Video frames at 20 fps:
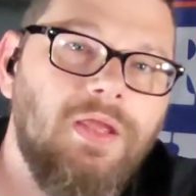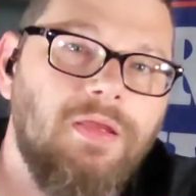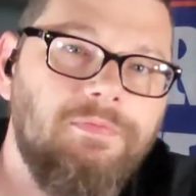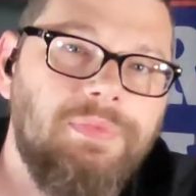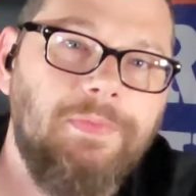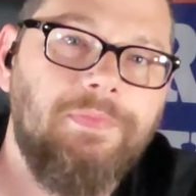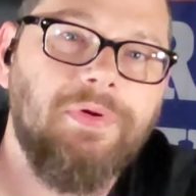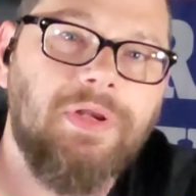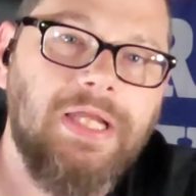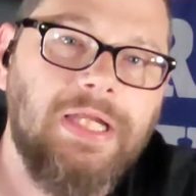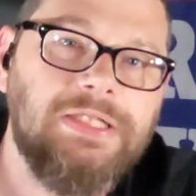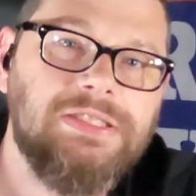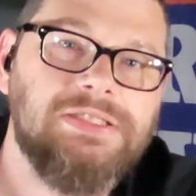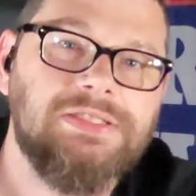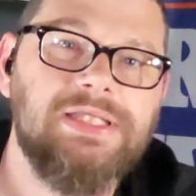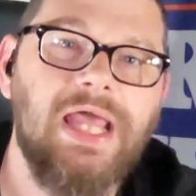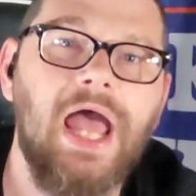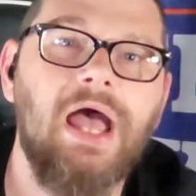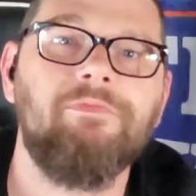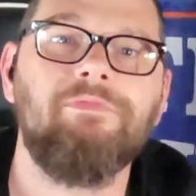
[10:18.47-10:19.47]
People getting
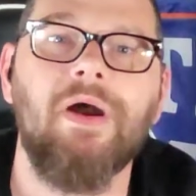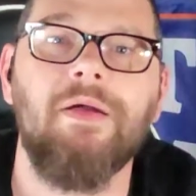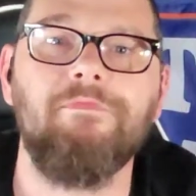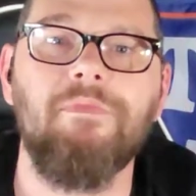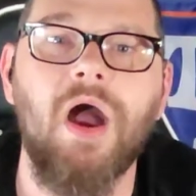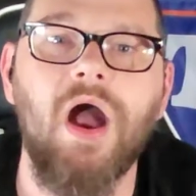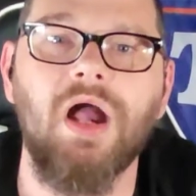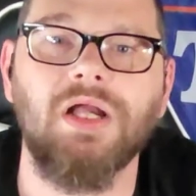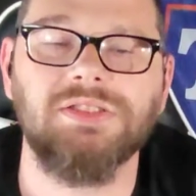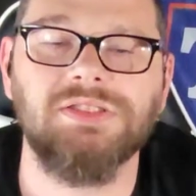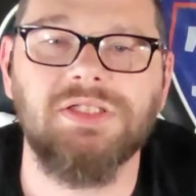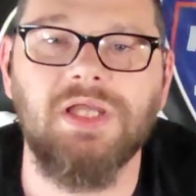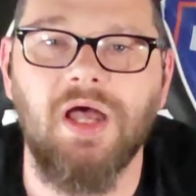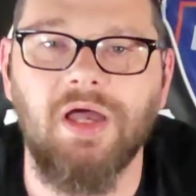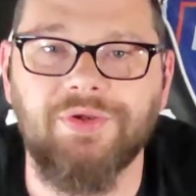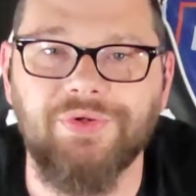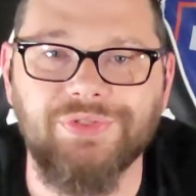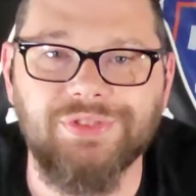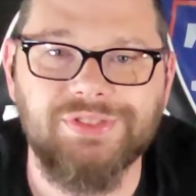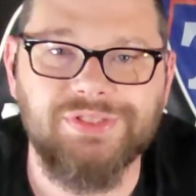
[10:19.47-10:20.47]
stabbed by box
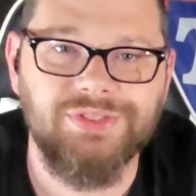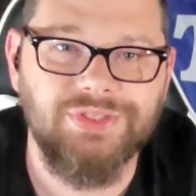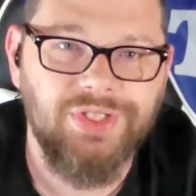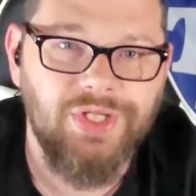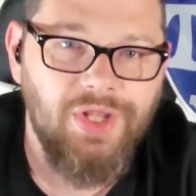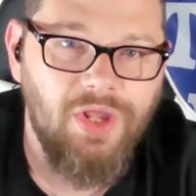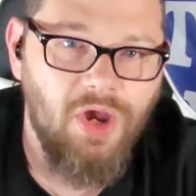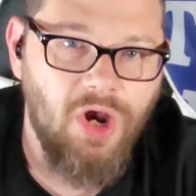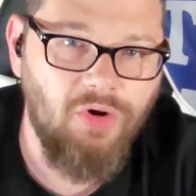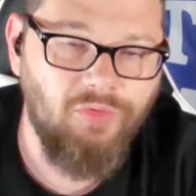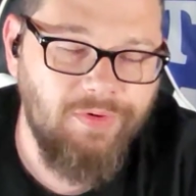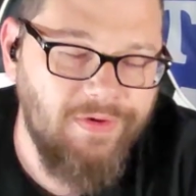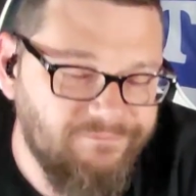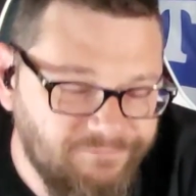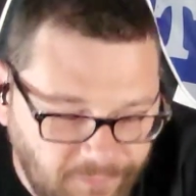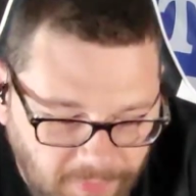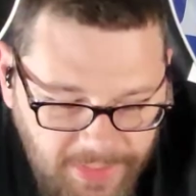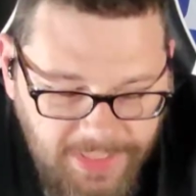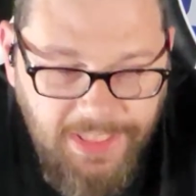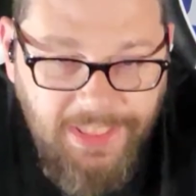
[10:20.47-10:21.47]
cutters. Are we
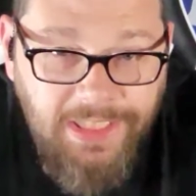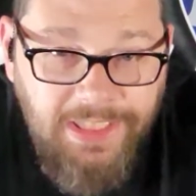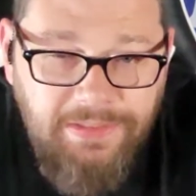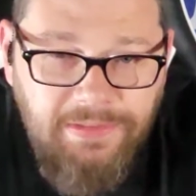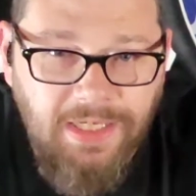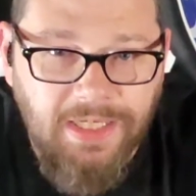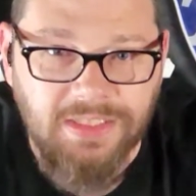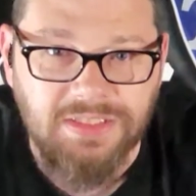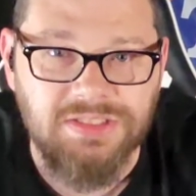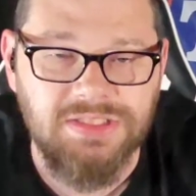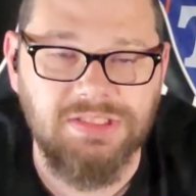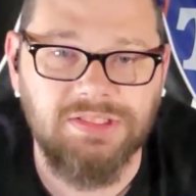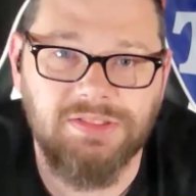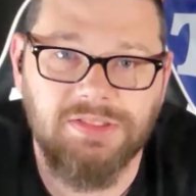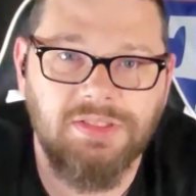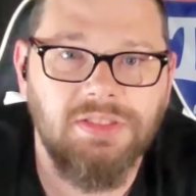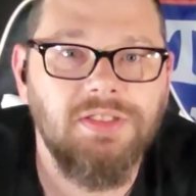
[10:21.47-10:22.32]
forgetting this?